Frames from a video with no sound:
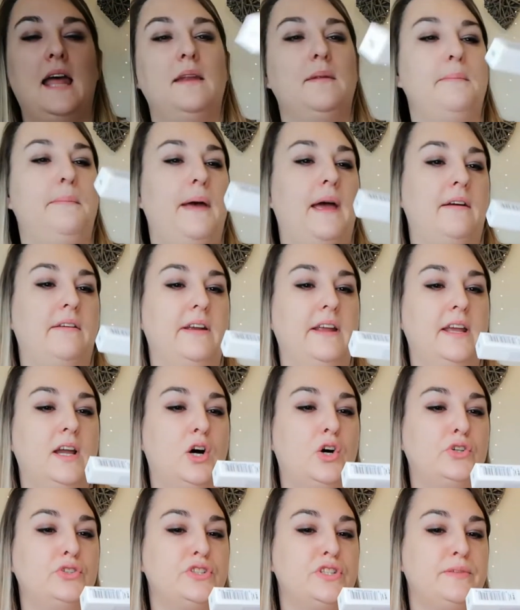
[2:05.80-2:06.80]
& Berry
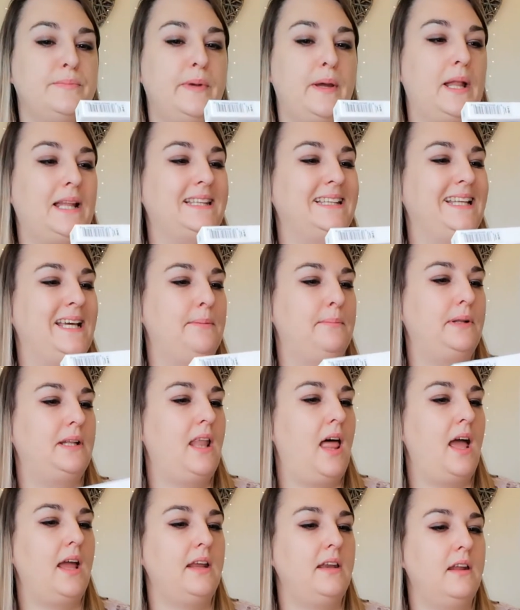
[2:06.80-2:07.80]
Ultimate Lip
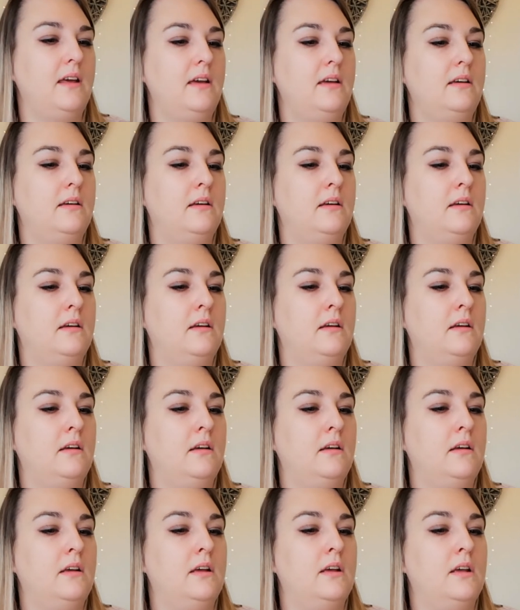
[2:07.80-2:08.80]
Liner.
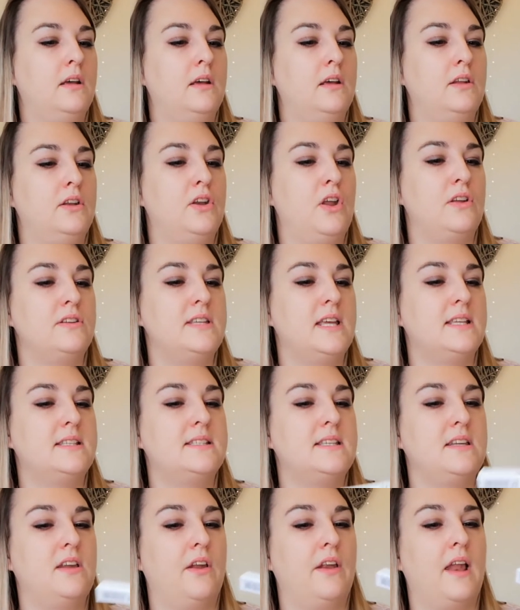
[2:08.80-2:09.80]
Not
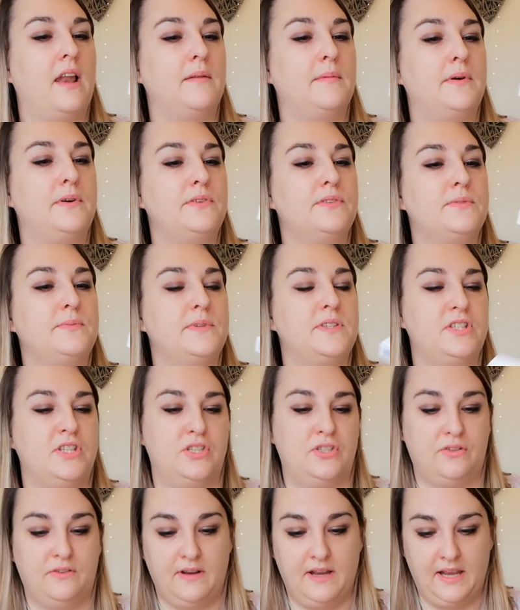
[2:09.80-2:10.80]
tested on animals, which is
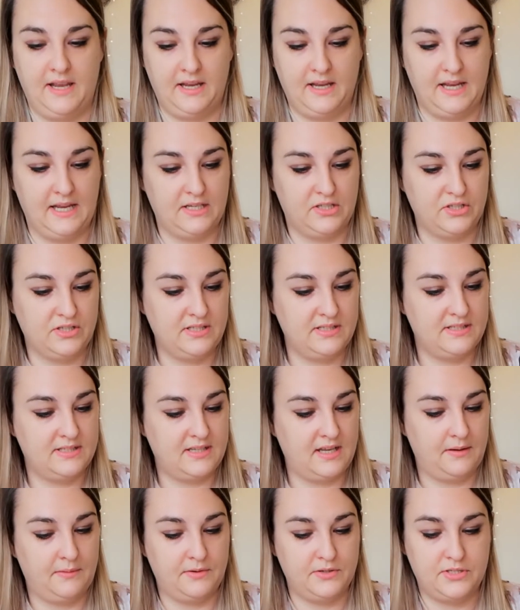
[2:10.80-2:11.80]
great. It doesn't
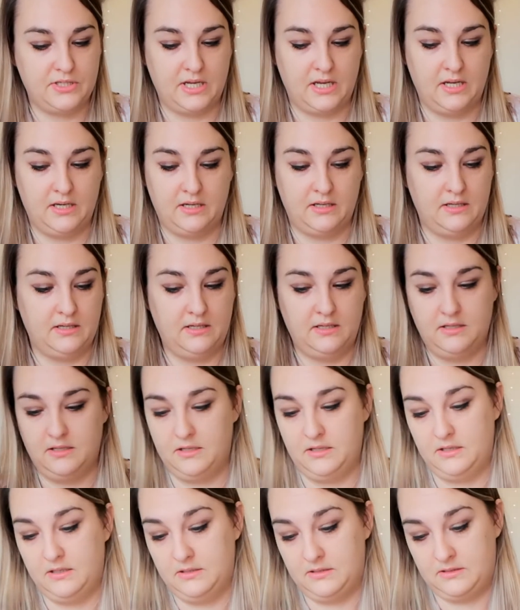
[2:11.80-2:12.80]
say what shade
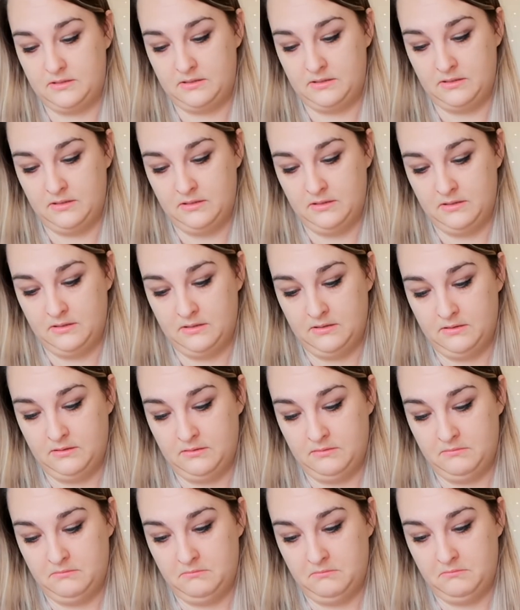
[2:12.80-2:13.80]
it is.
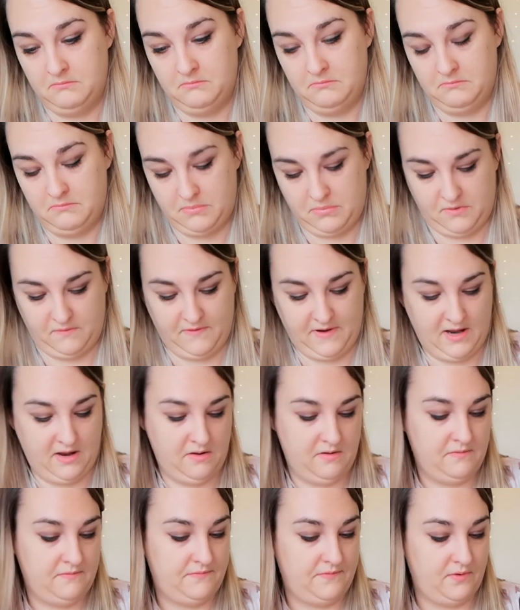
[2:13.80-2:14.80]

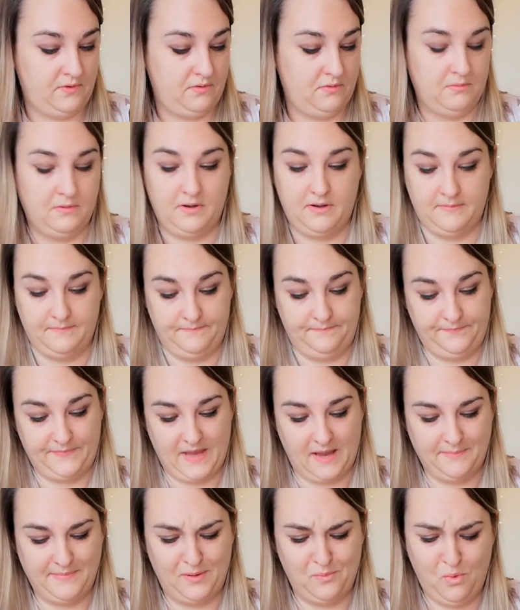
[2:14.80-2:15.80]
3041.
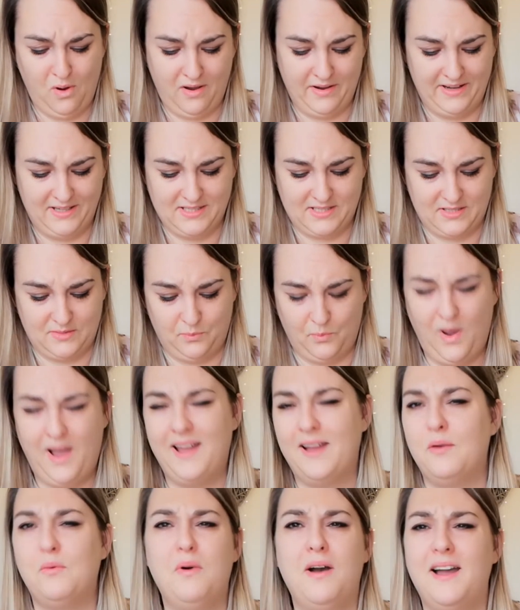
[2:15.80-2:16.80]
I mean, what is,
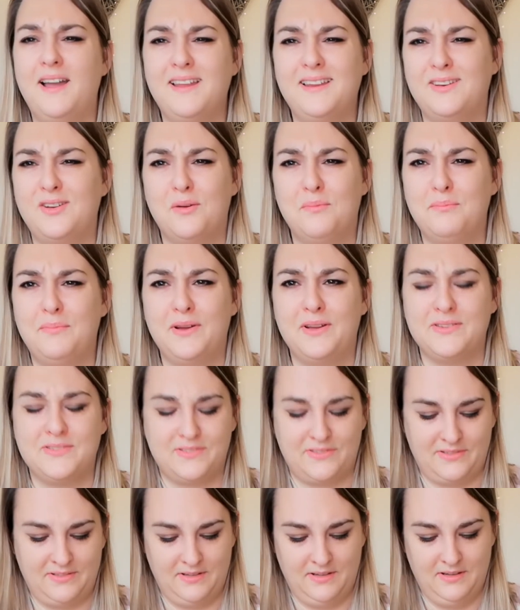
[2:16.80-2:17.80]
why
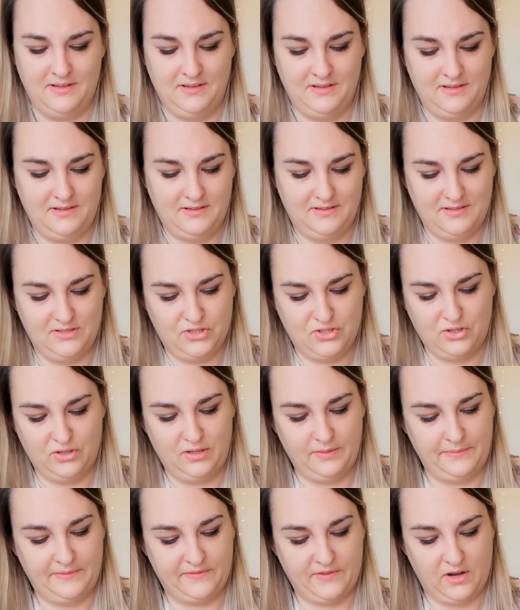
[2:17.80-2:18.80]
numbers?
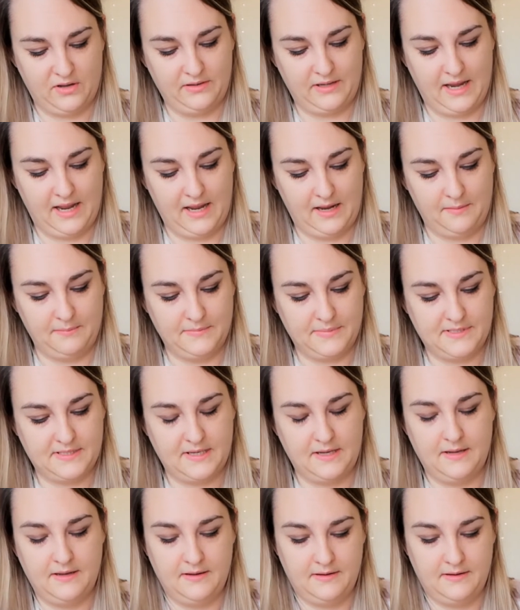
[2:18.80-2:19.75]
Surely we've got names.